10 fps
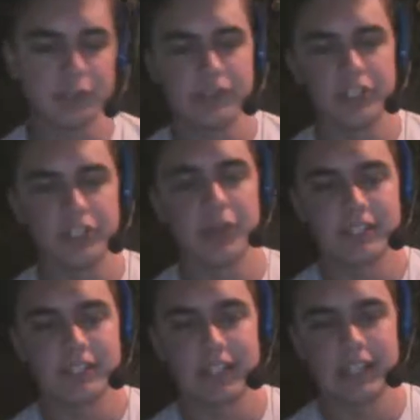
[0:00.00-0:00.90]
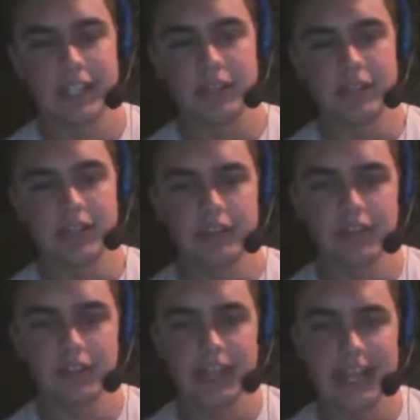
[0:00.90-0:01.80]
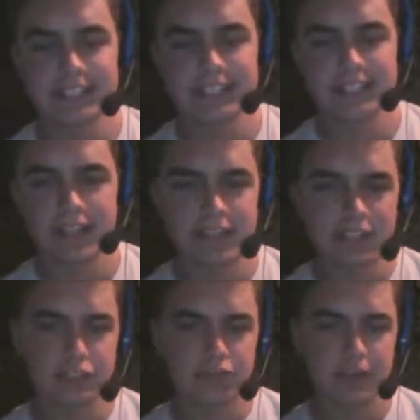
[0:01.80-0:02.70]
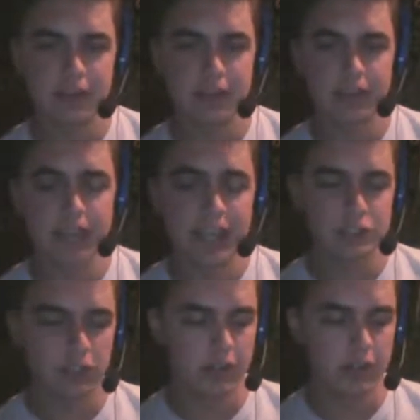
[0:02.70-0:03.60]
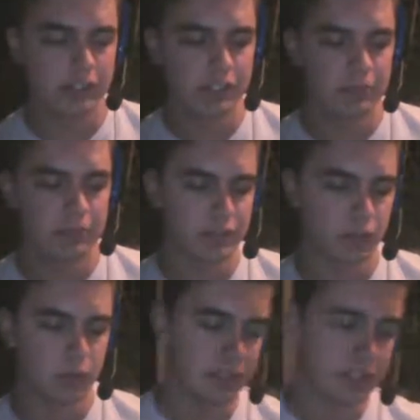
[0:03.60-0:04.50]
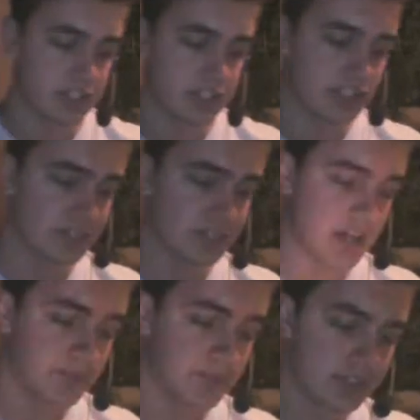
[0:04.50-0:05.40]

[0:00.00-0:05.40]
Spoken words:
They look at aesthetic things rather than the actual arguments or the positions themselves,